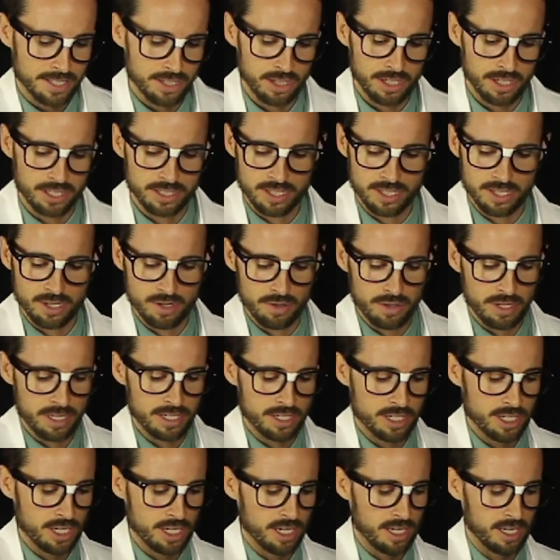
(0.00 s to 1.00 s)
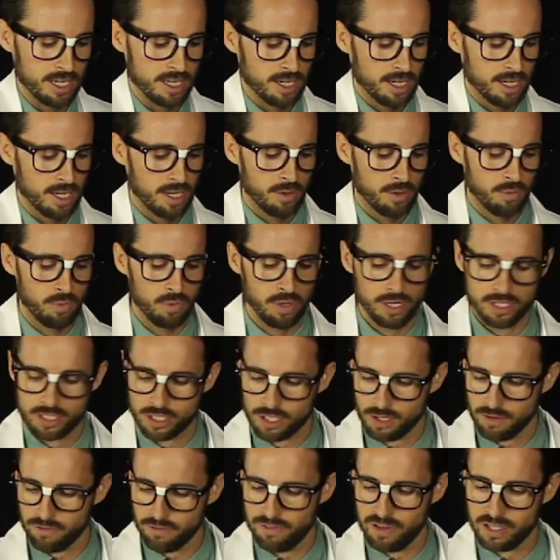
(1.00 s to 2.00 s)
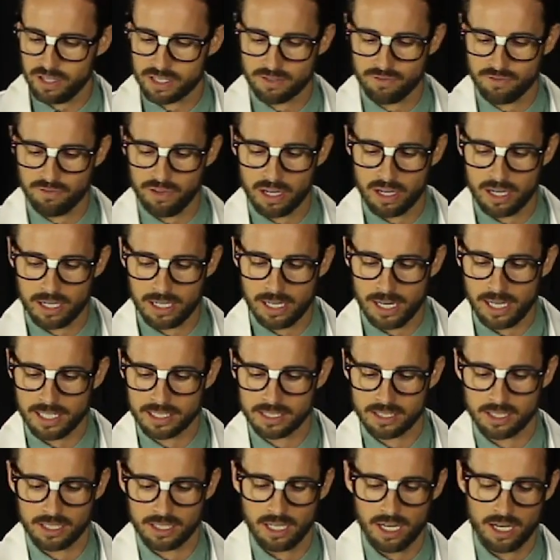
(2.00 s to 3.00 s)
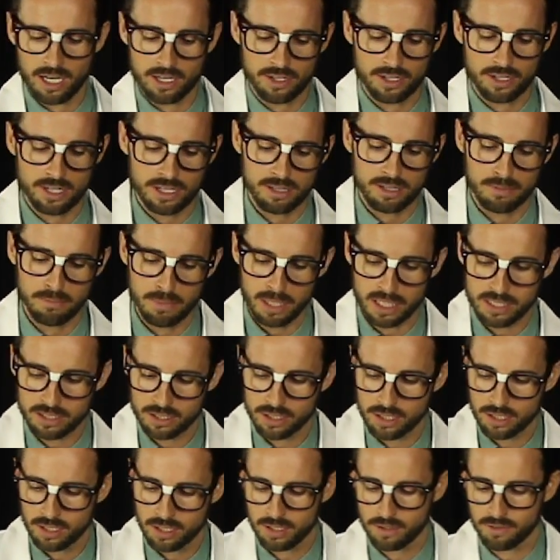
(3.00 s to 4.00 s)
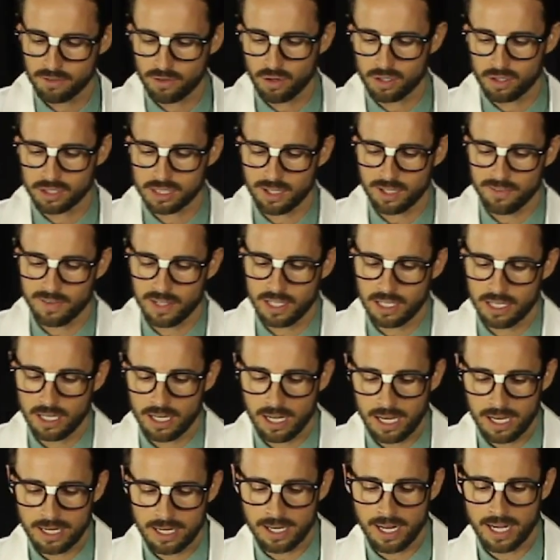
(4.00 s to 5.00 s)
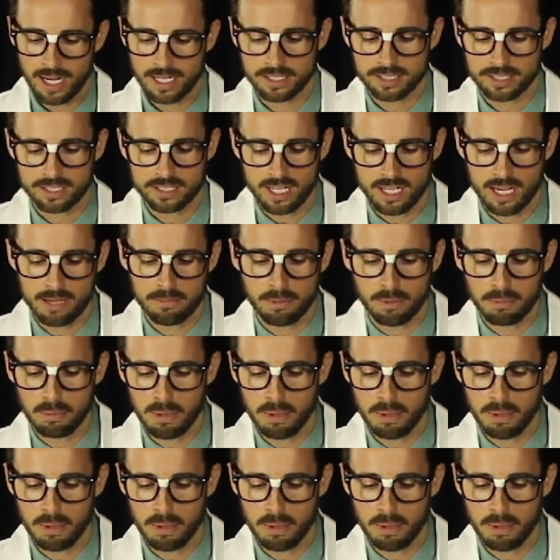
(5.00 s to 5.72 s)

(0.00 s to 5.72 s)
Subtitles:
good as the UDG, which fits very nicely underneath a mixer, of course giving a nice stable